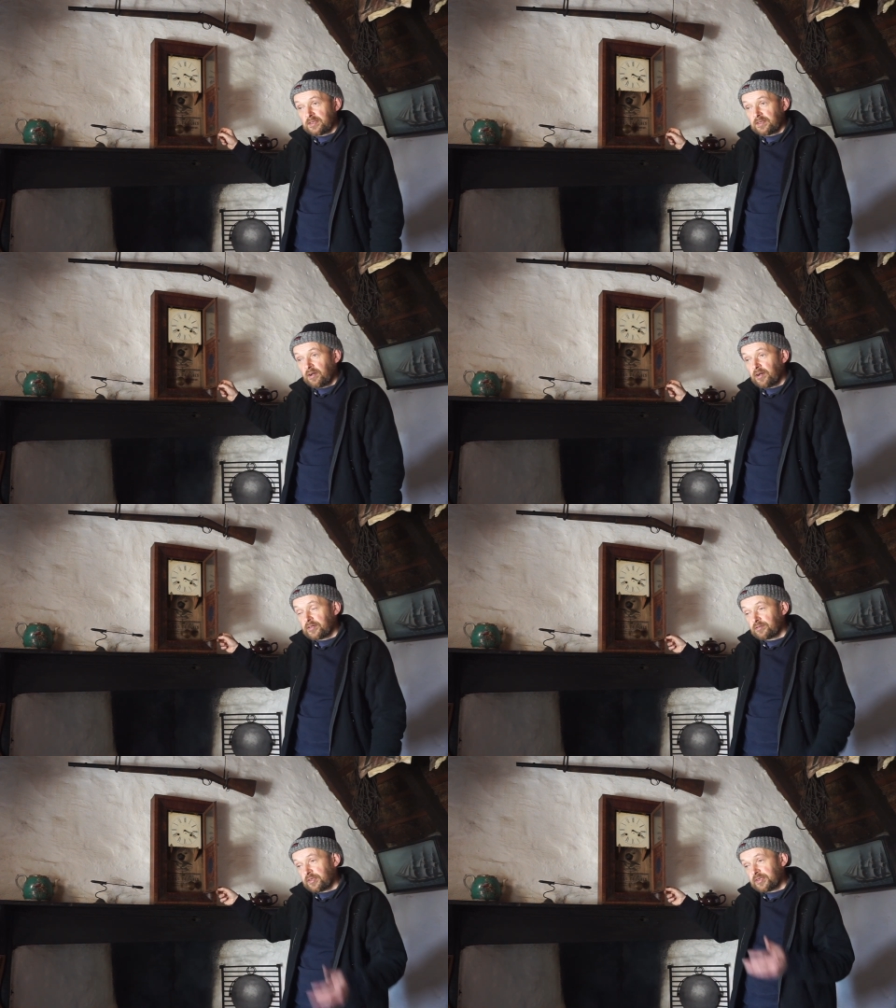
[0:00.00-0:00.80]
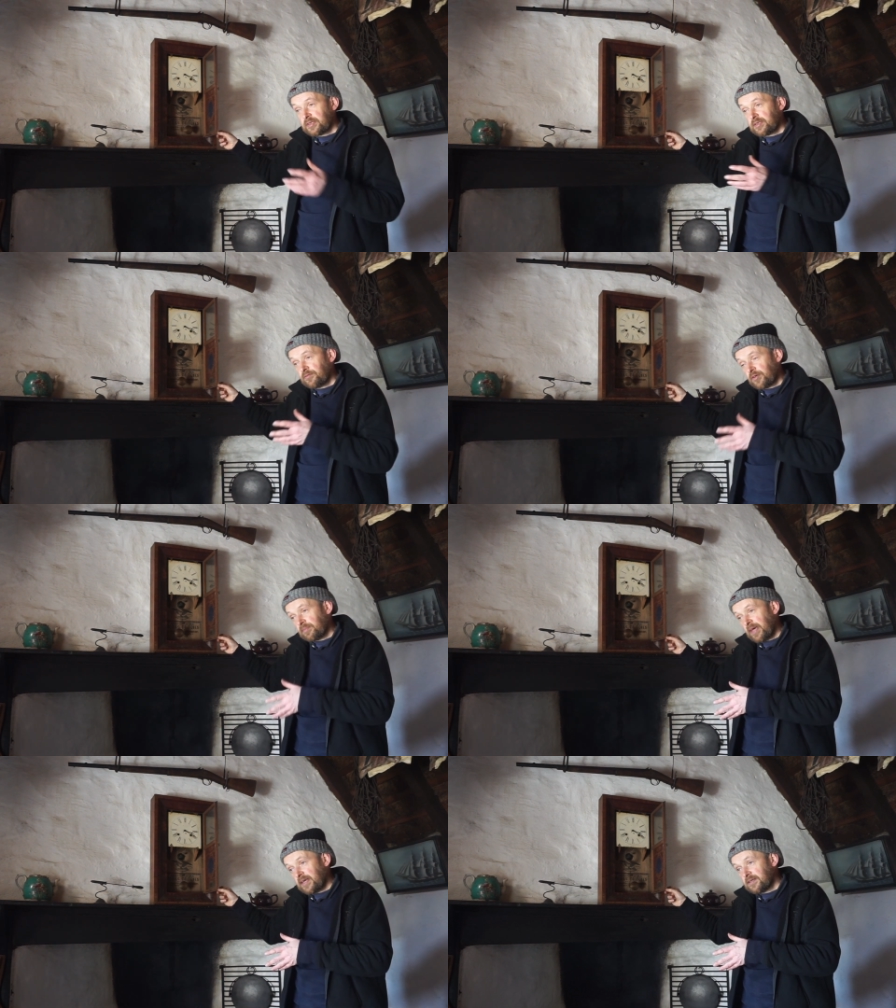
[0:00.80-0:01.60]
or whether for
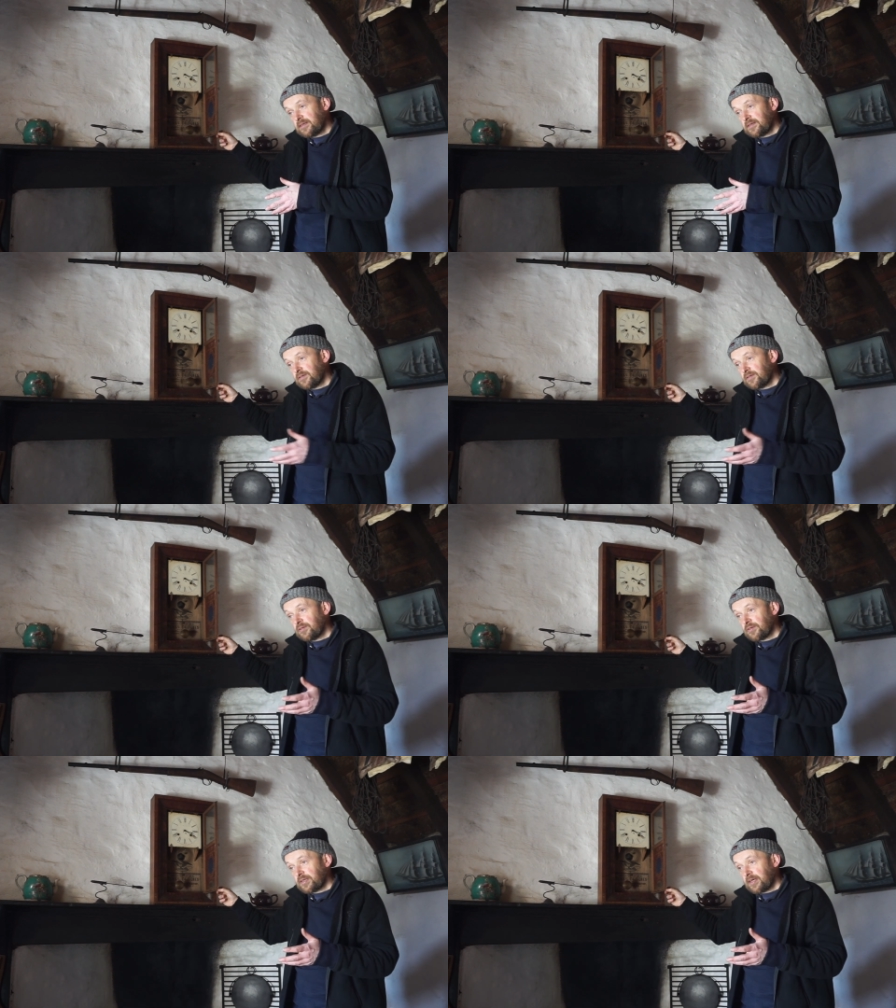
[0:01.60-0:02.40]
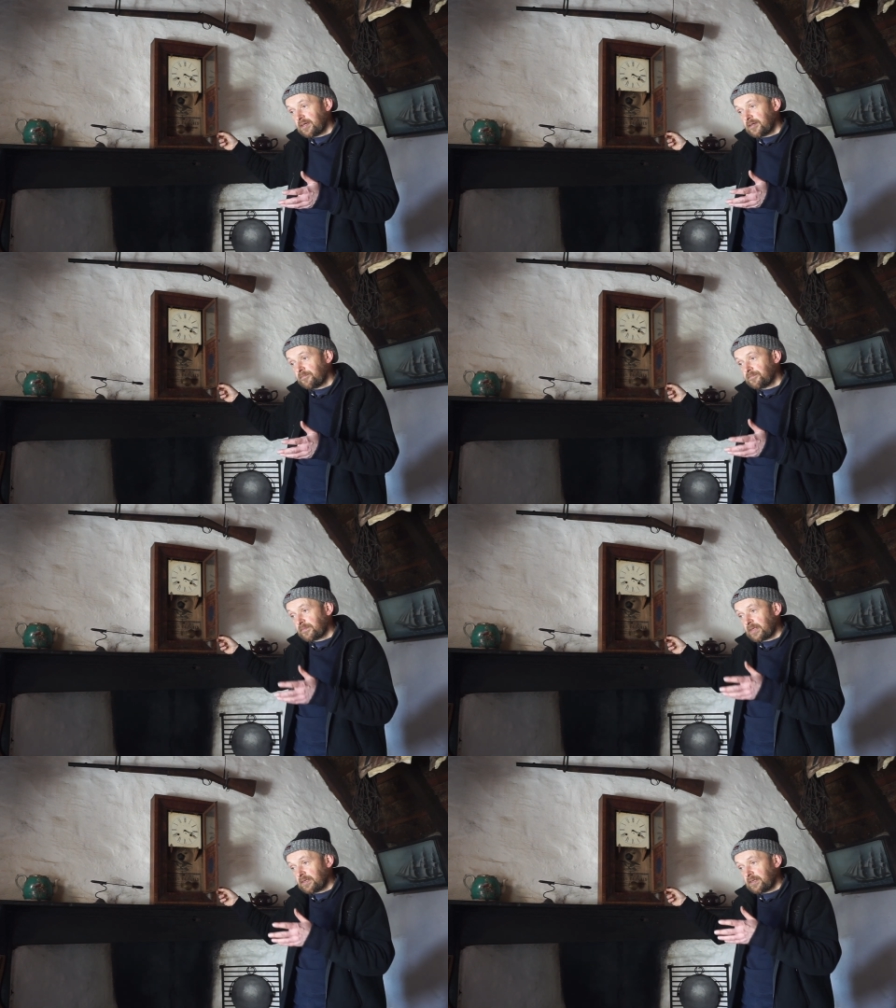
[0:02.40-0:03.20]
men you're
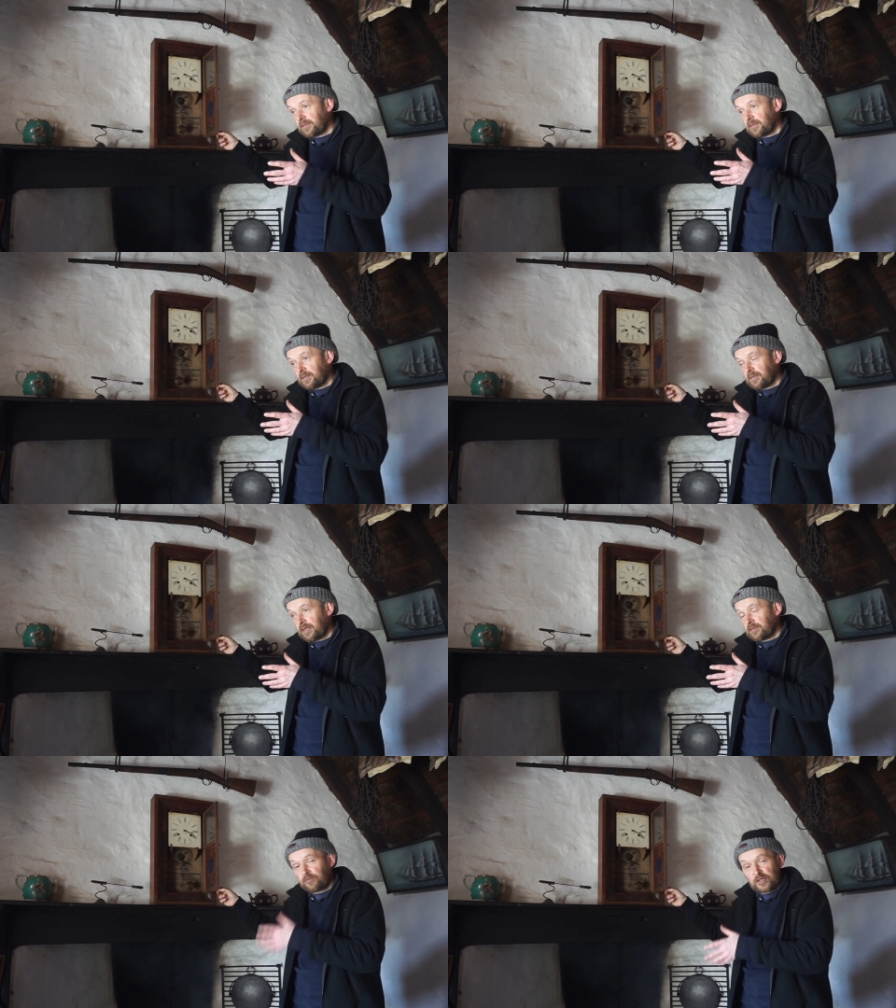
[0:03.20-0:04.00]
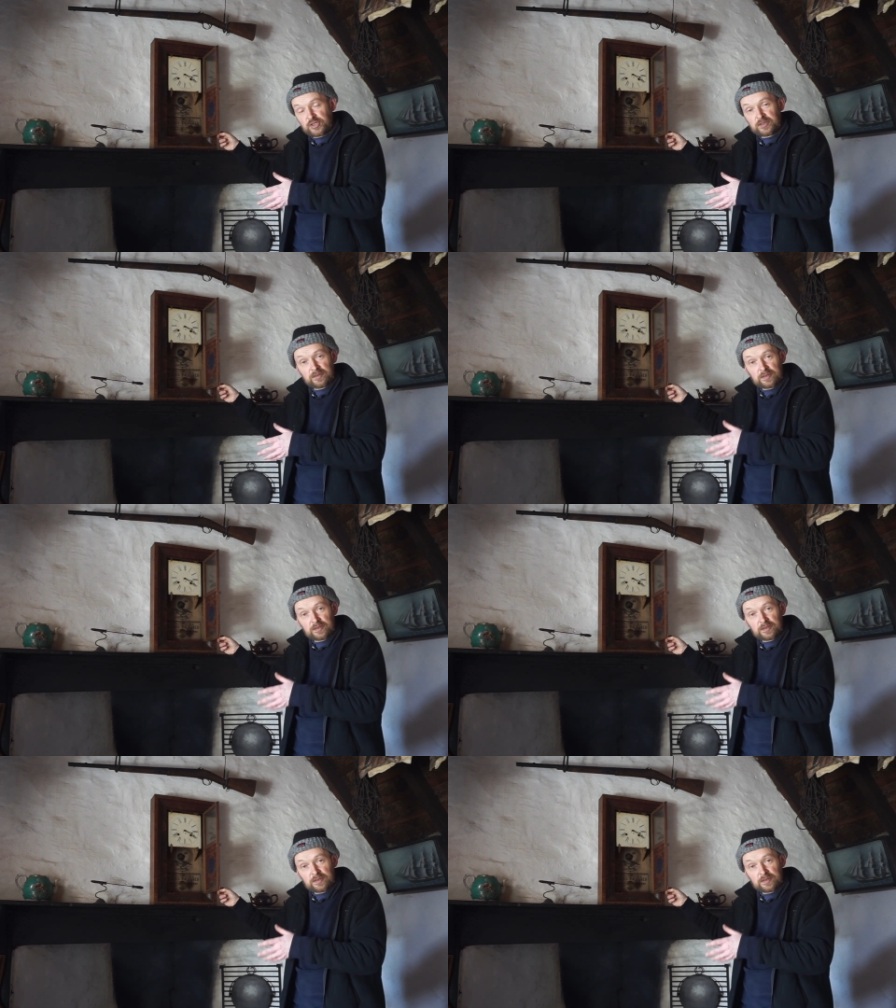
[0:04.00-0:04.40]
at the fishing,